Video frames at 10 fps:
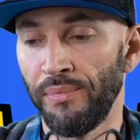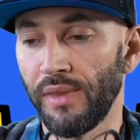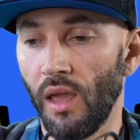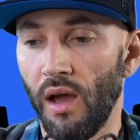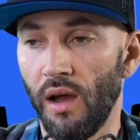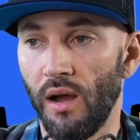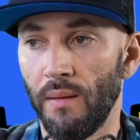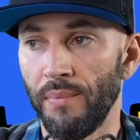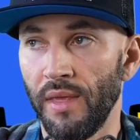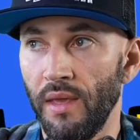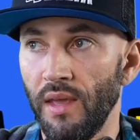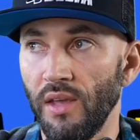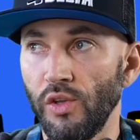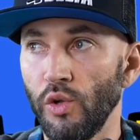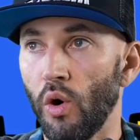
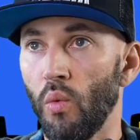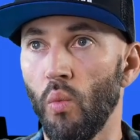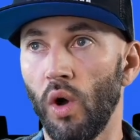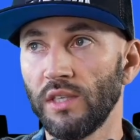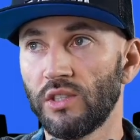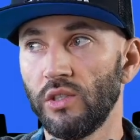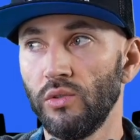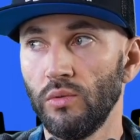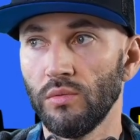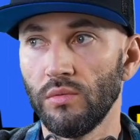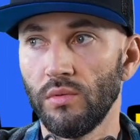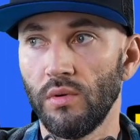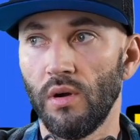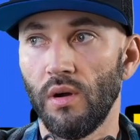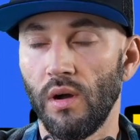You don't want to
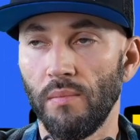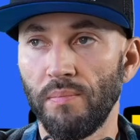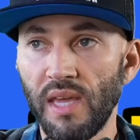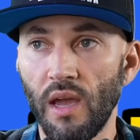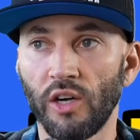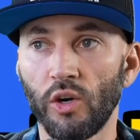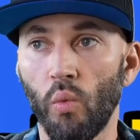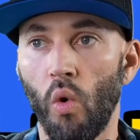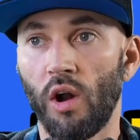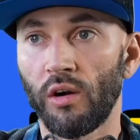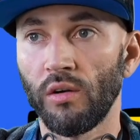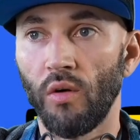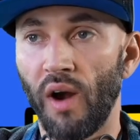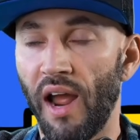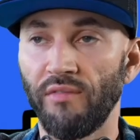be underwater
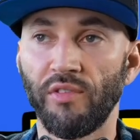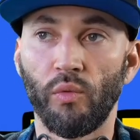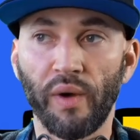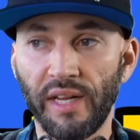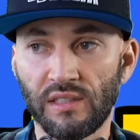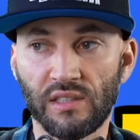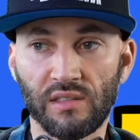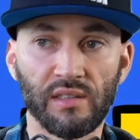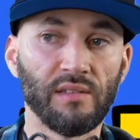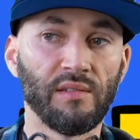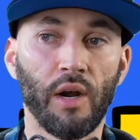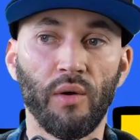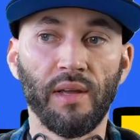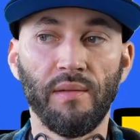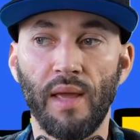or have the rents,
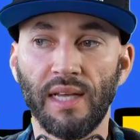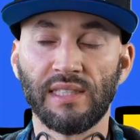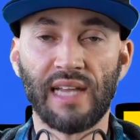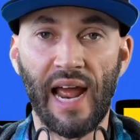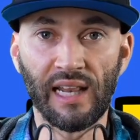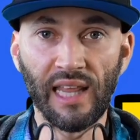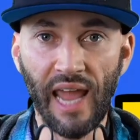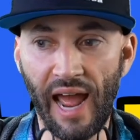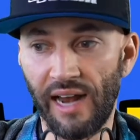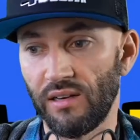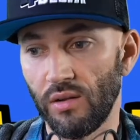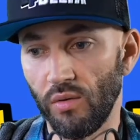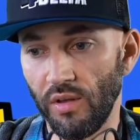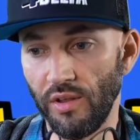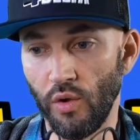exactly at
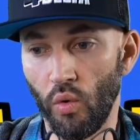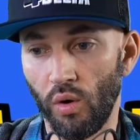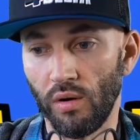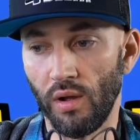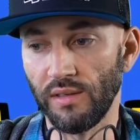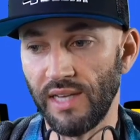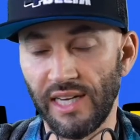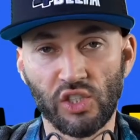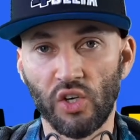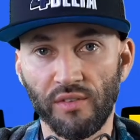your debt service